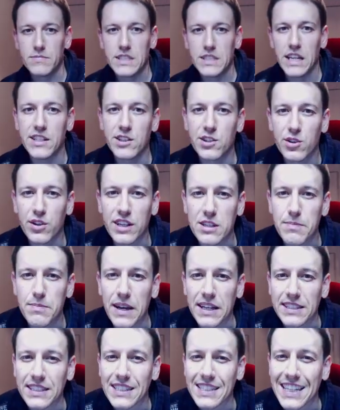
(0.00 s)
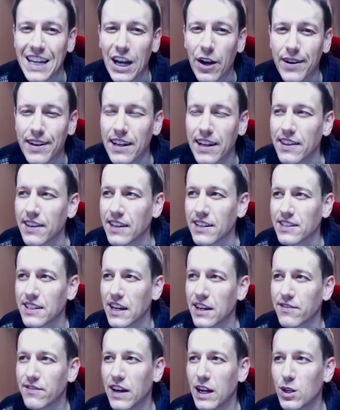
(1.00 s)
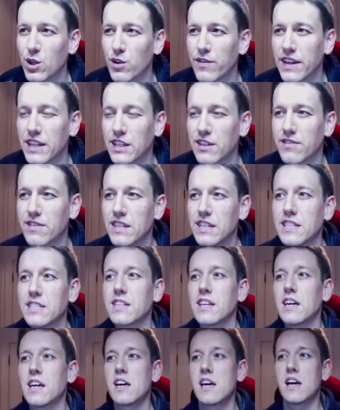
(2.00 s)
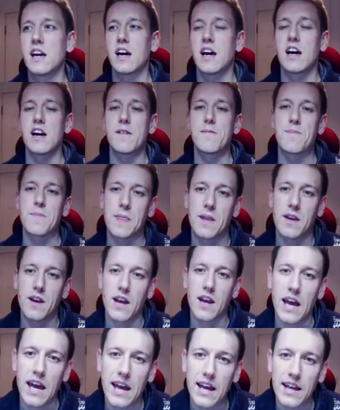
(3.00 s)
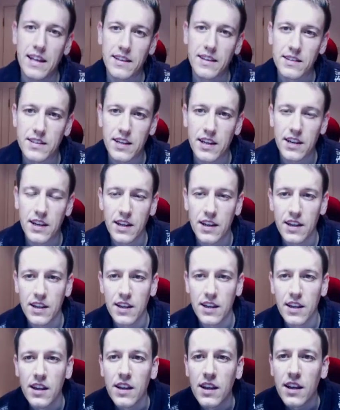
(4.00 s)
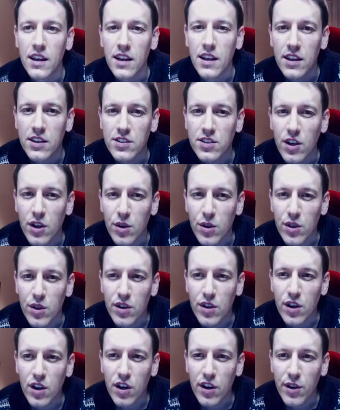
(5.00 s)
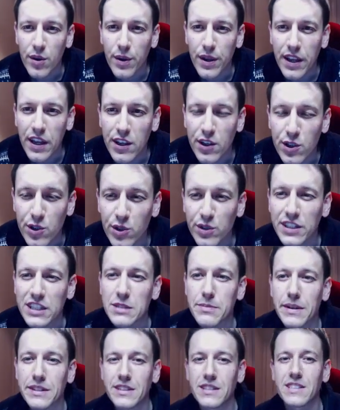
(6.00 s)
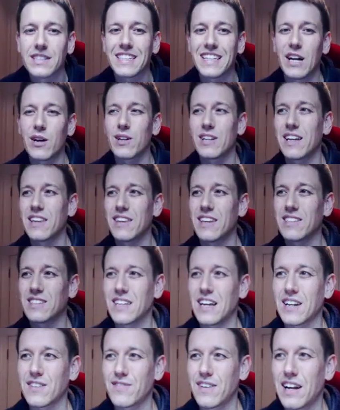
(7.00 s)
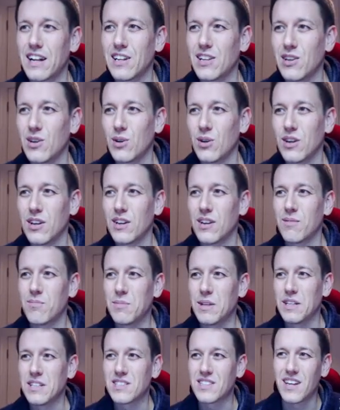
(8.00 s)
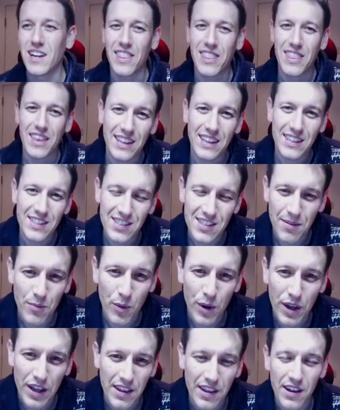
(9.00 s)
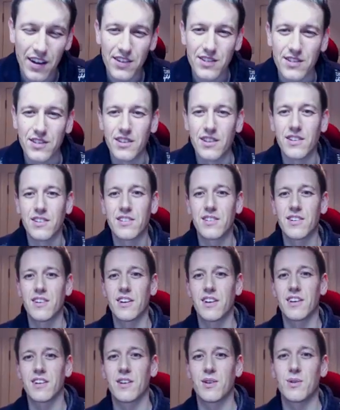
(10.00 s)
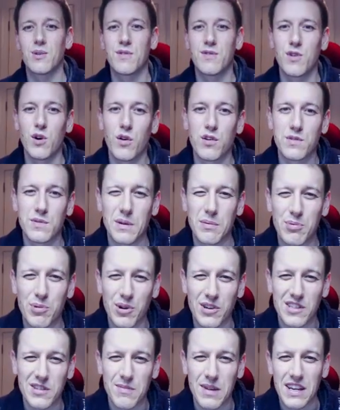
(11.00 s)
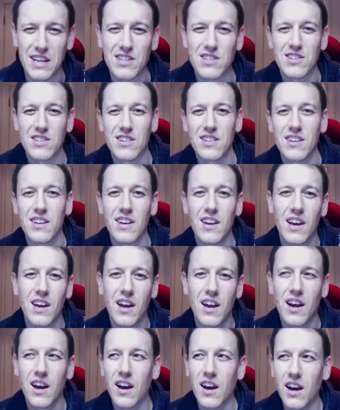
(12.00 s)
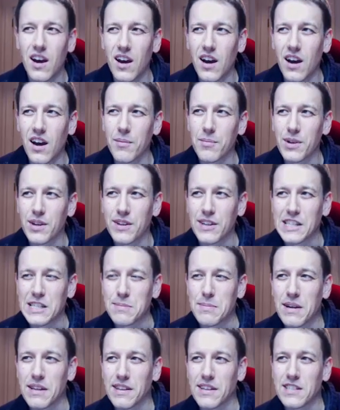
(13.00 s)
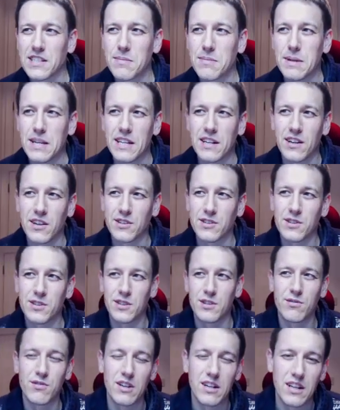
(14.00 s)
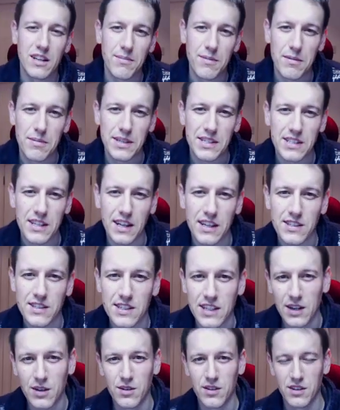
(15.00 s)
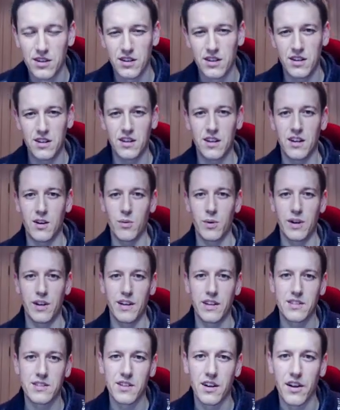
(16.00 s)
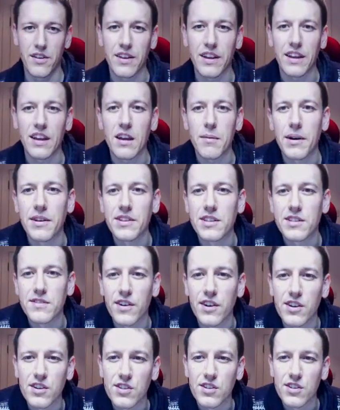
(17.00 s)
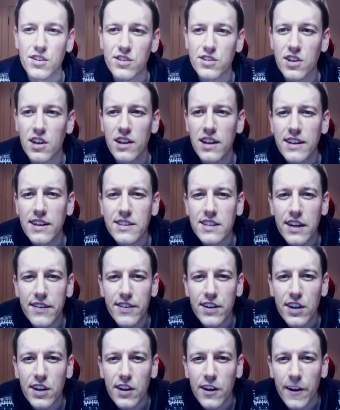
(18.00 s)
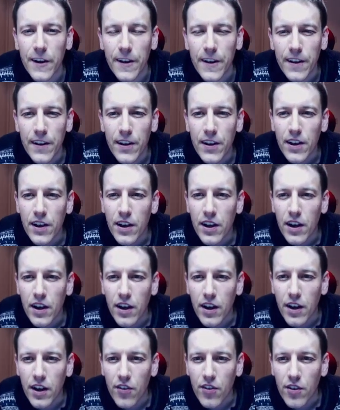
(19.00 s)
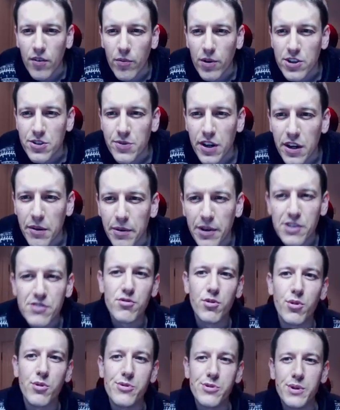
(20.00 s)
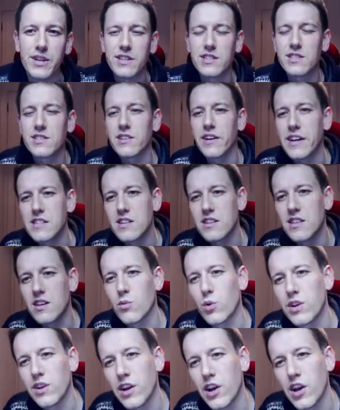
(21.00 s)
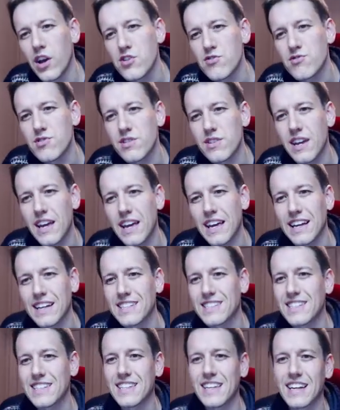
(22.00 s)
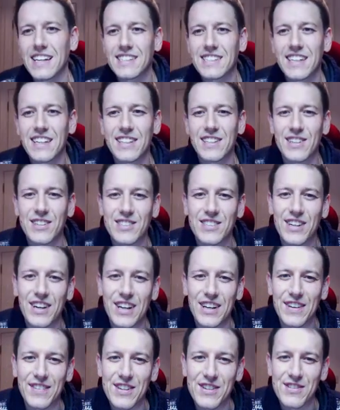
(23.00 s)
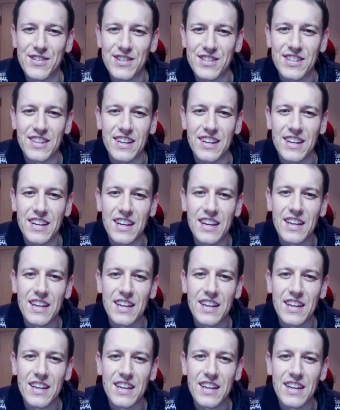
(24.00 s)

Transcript: You're not expected to calculate the exact value of any of these. And so the clue here, you're not expected to calculate the exact value, means that I think in some way the answer's going to involve some approximation. I'm going to expect there to be an answer that really maybe stands out when I start thinking about these functions. So let's have a look at them. Which one am I drawn to here? Sine to the 100 x dx, that looks kind of interesting.